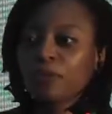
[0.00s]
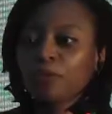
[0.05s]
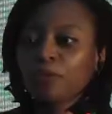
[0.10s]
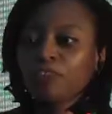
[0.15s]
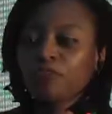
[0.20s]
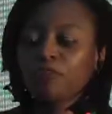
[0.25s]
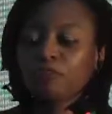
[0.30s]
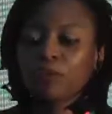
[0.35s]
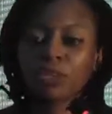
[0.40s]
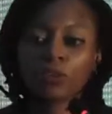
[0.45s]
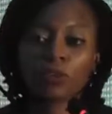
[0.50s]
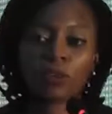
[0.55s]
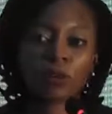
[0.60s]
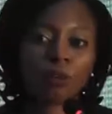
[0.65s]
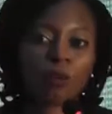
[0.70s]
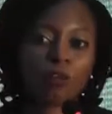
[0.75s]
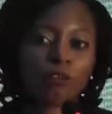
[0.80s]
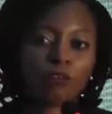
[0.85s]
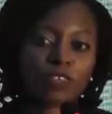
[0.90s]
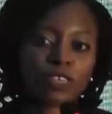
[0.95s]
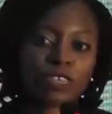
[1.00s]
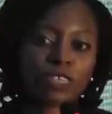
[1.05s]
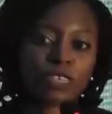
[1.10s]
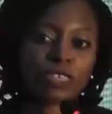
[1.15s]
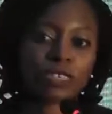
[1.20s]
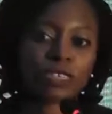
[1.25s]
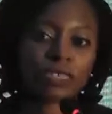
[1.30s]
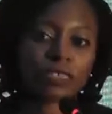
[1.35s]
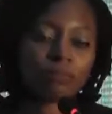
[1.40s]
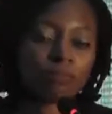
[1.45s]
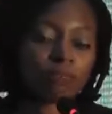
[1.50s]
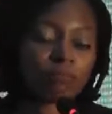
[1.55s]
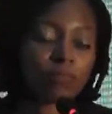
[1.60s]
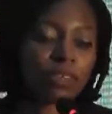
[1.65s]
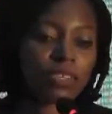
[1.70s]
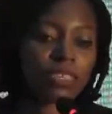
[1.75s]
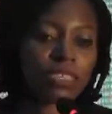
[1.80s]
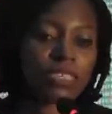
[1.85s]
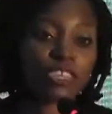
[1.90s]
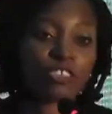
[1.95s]
We've been over
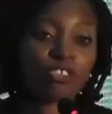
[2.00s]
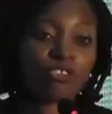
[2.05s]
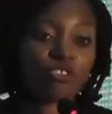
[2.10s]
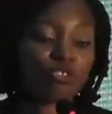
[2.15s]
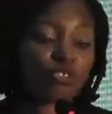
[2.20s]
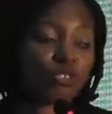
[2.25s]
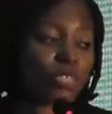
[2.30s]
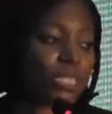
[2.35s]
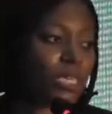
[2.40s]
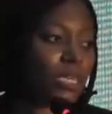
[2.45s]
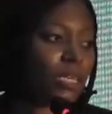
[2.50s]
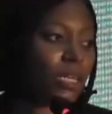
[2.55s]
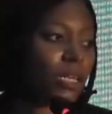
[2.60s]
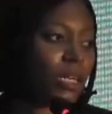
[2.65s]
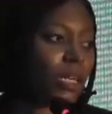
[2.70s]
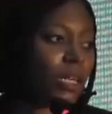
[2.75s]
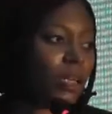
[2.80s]
a century